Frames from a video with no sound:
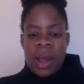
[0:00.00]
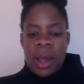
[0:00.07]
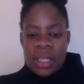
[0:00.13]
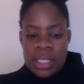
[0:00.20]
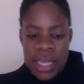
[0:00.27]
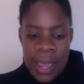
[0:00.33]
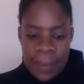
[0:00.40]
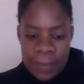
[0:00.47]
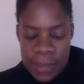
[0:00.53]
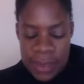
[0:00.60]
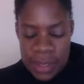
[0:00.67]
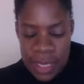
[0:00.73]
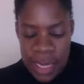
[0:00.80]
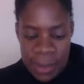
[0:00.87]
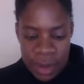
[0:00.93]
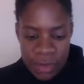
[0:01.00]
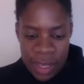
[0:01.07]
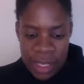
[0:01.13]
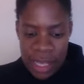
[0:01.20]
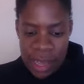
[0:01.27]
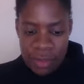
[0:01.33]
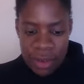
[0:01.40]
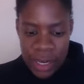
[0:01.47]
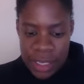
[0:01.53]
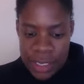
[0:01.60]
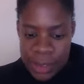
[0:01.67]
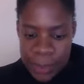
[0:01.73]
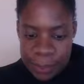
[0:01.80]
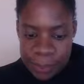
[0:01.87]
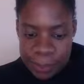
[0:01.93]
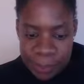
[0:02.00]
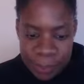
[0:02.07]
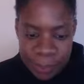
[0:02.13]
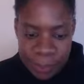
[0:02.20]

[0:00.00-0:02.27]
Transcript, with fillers: we are today. So let me read that for us.